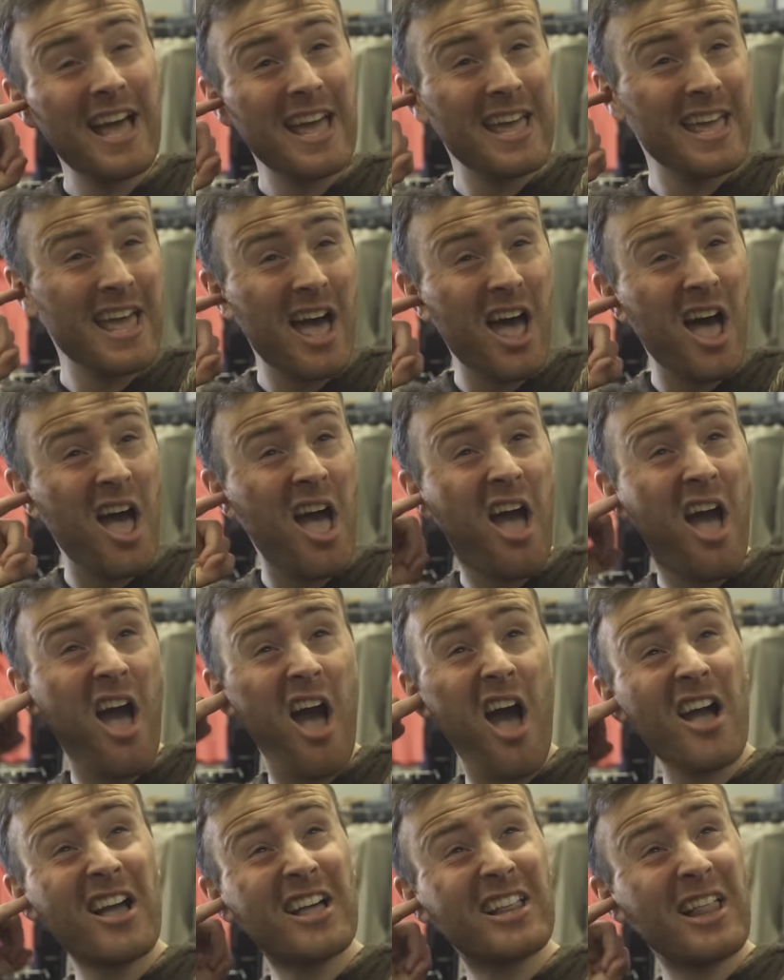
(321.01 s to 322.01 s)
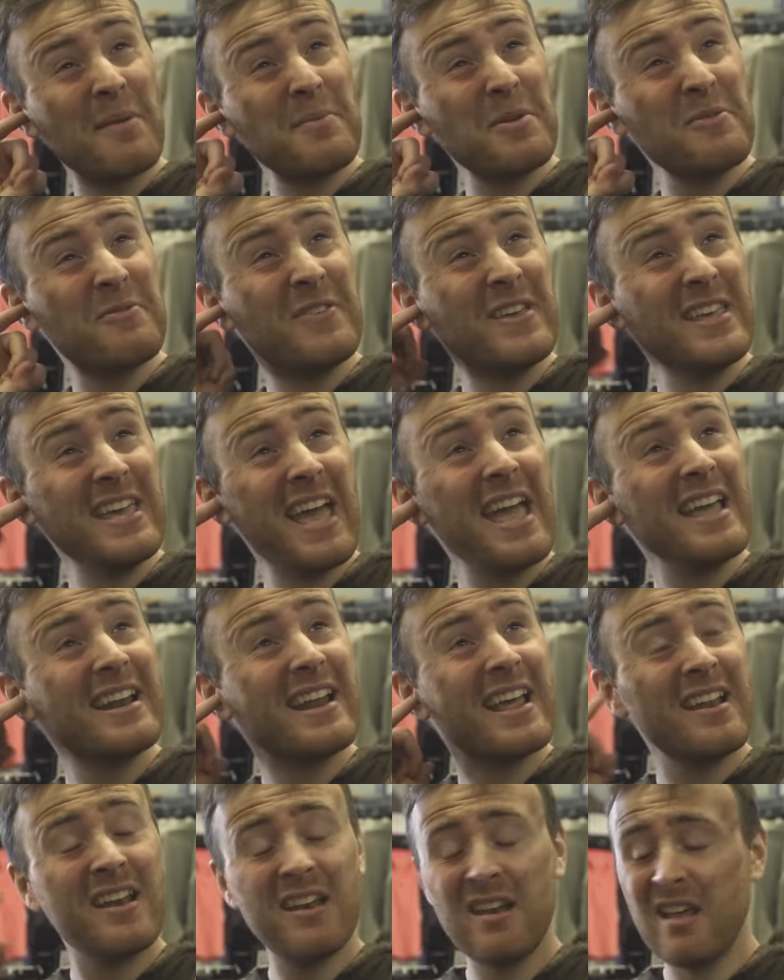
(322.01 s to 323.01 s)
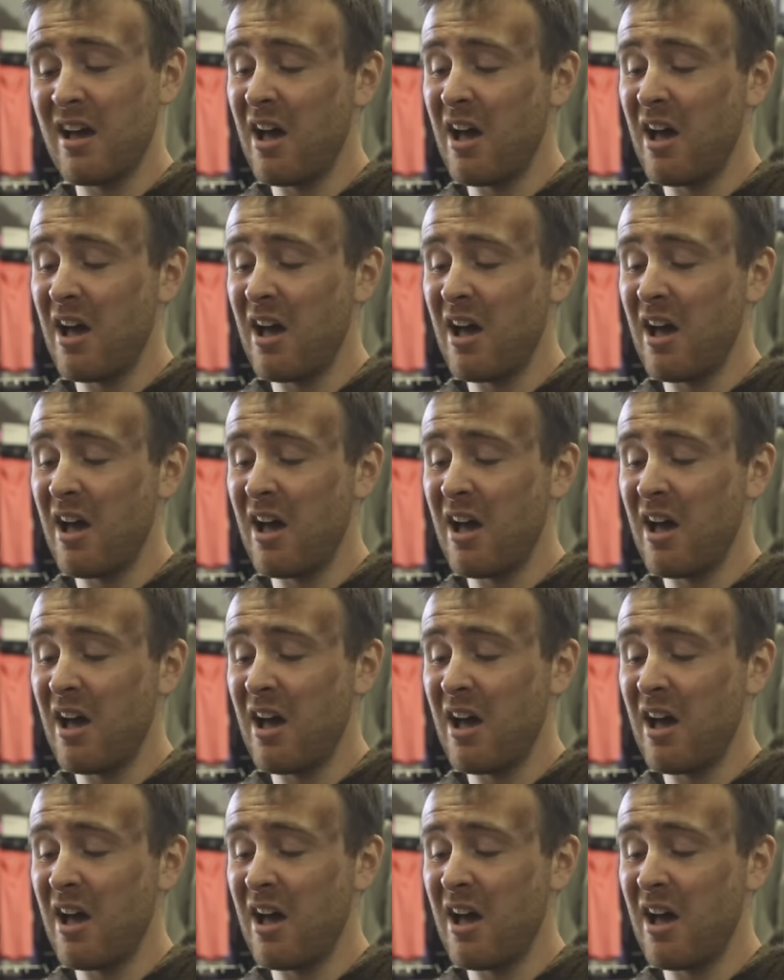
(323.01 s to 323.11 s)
I uh, climbed a V eight and